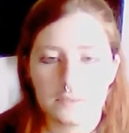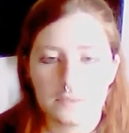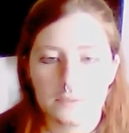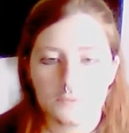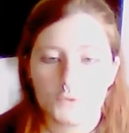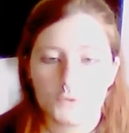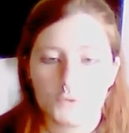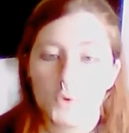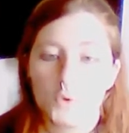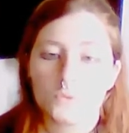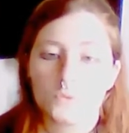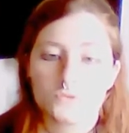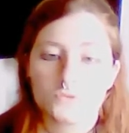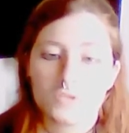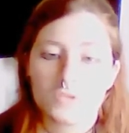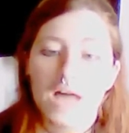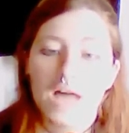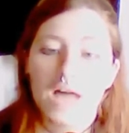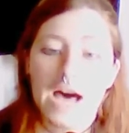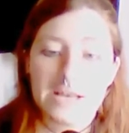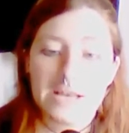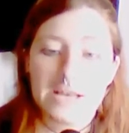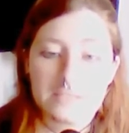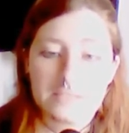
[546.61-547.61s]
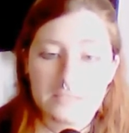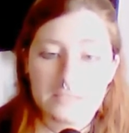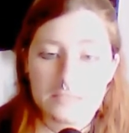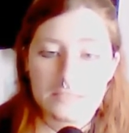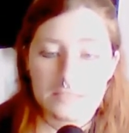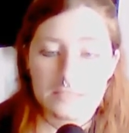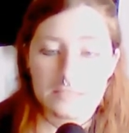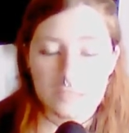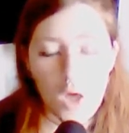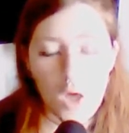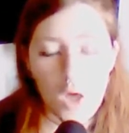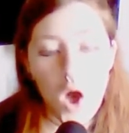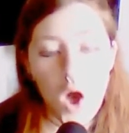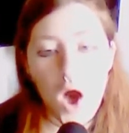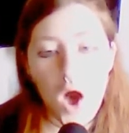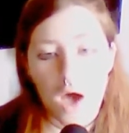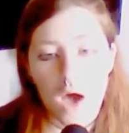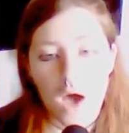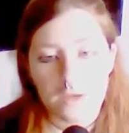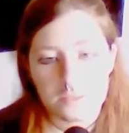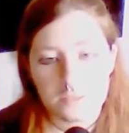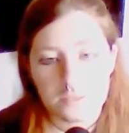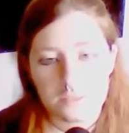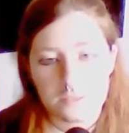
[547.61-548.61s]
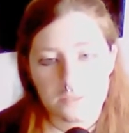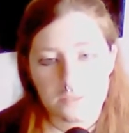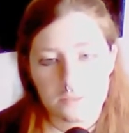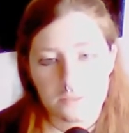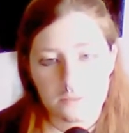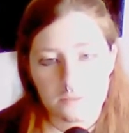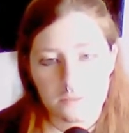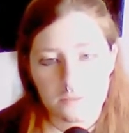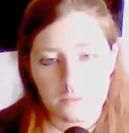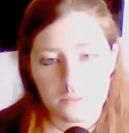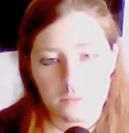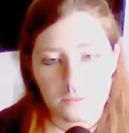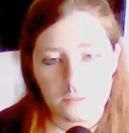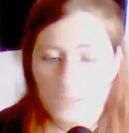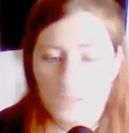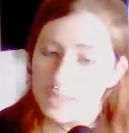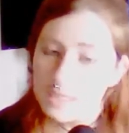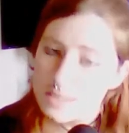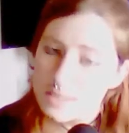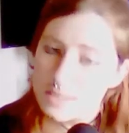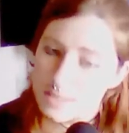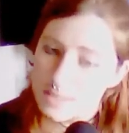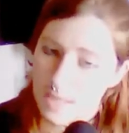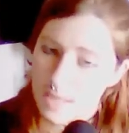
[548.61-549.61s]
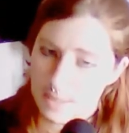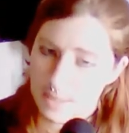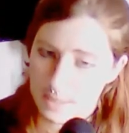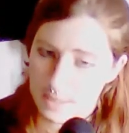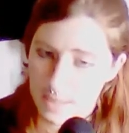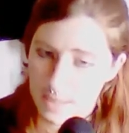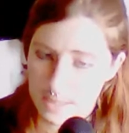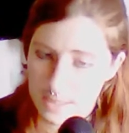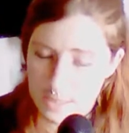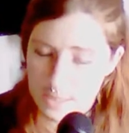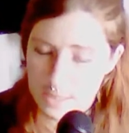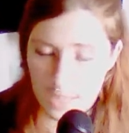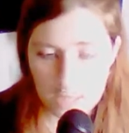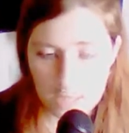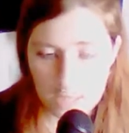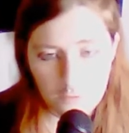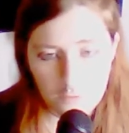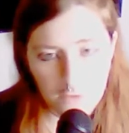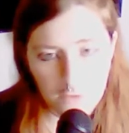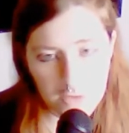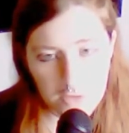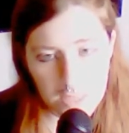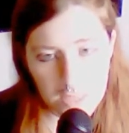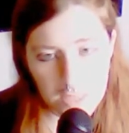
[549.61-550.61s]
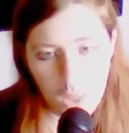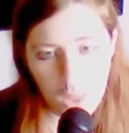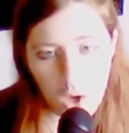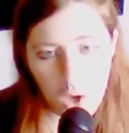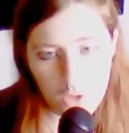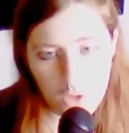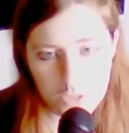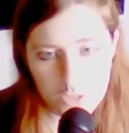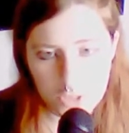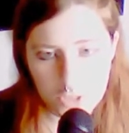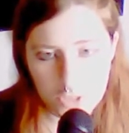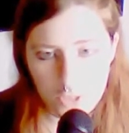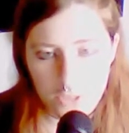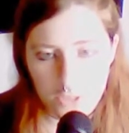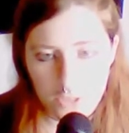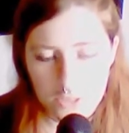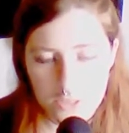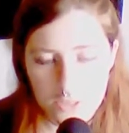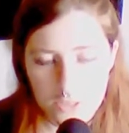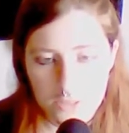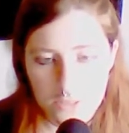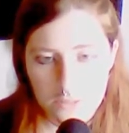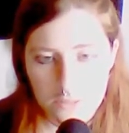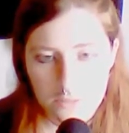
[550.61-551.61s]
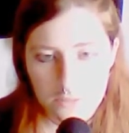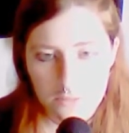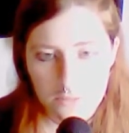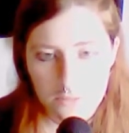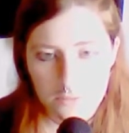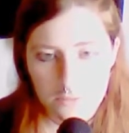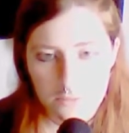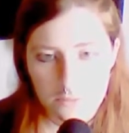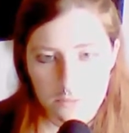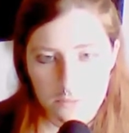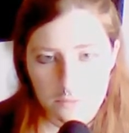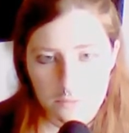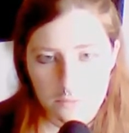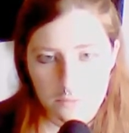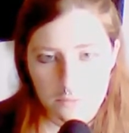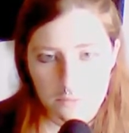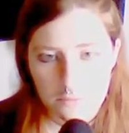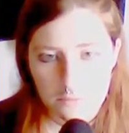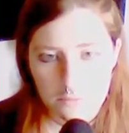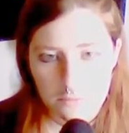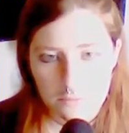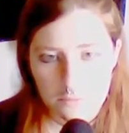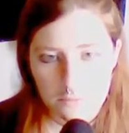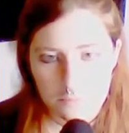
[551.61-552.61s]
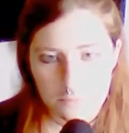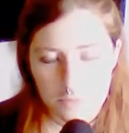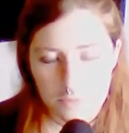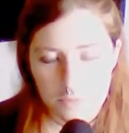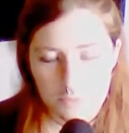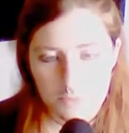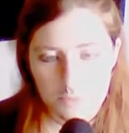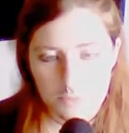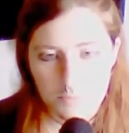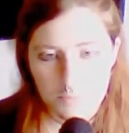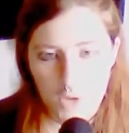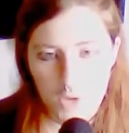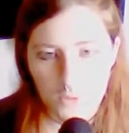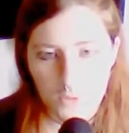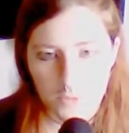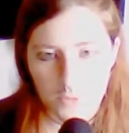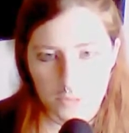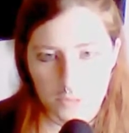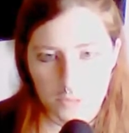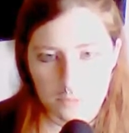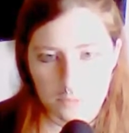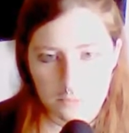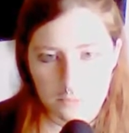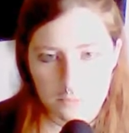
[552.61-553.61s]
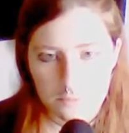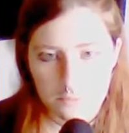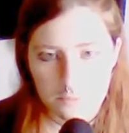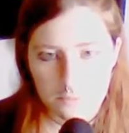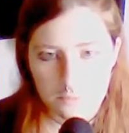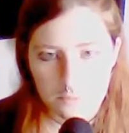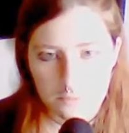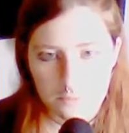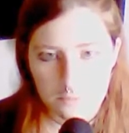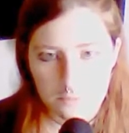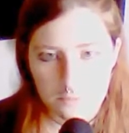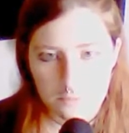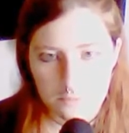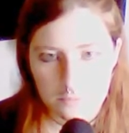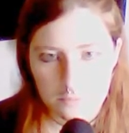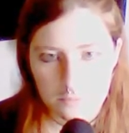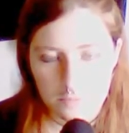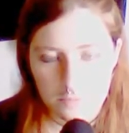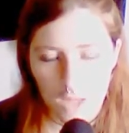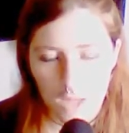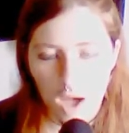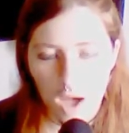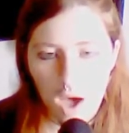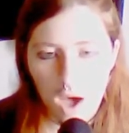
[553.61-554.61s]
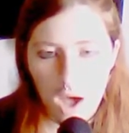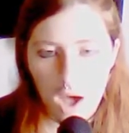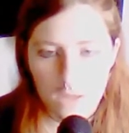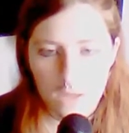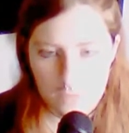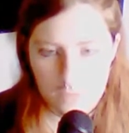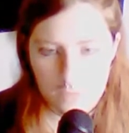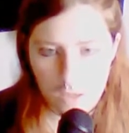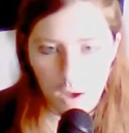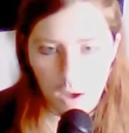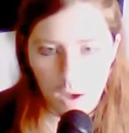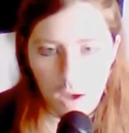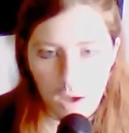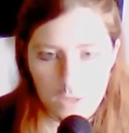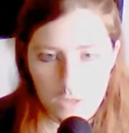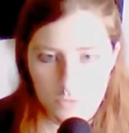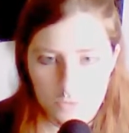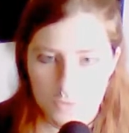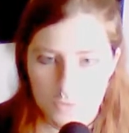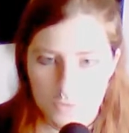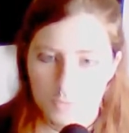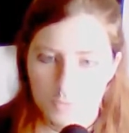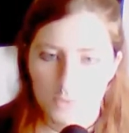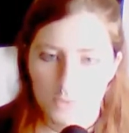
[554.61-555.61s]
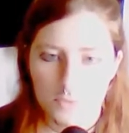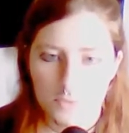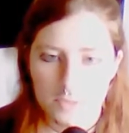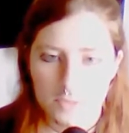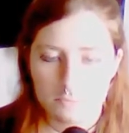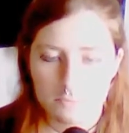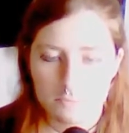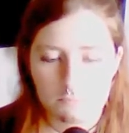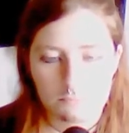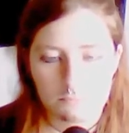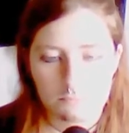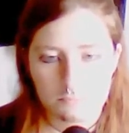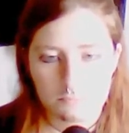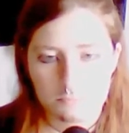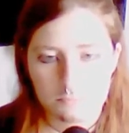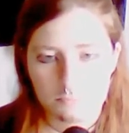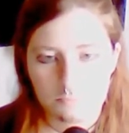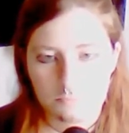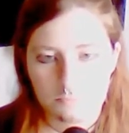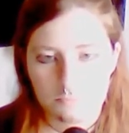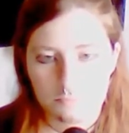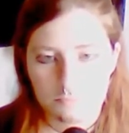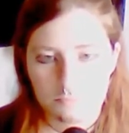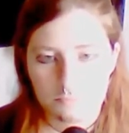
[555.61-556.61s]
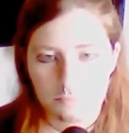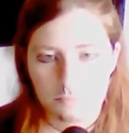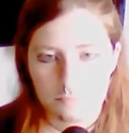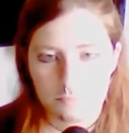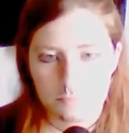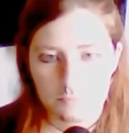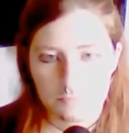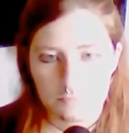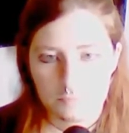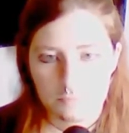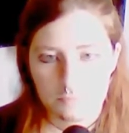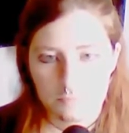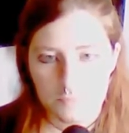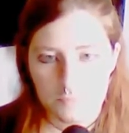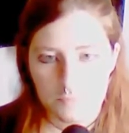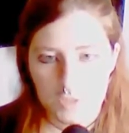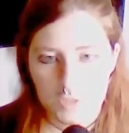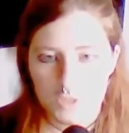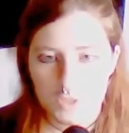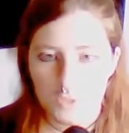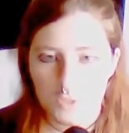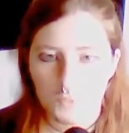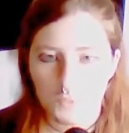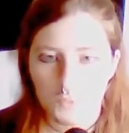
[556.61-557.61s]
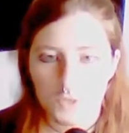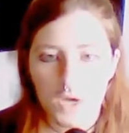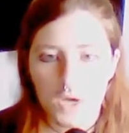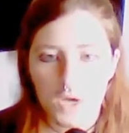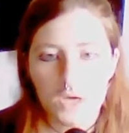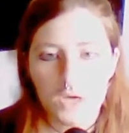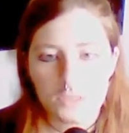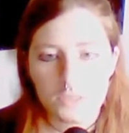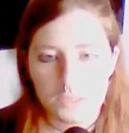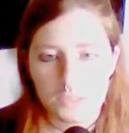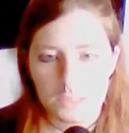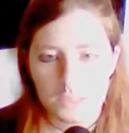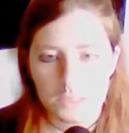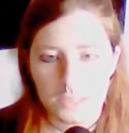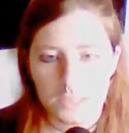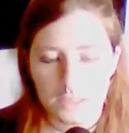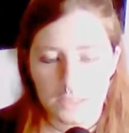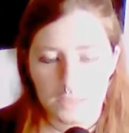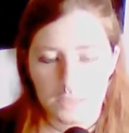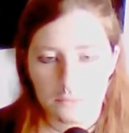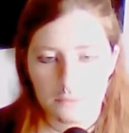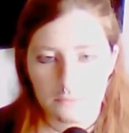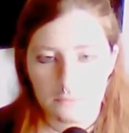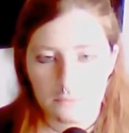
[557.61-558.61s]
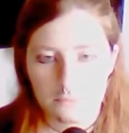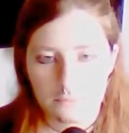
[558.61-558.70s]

Of course, last is the heart. This Teddy actually had a very large heart, but it was broken. A heart's heart was broken. Someone hurt Teddy.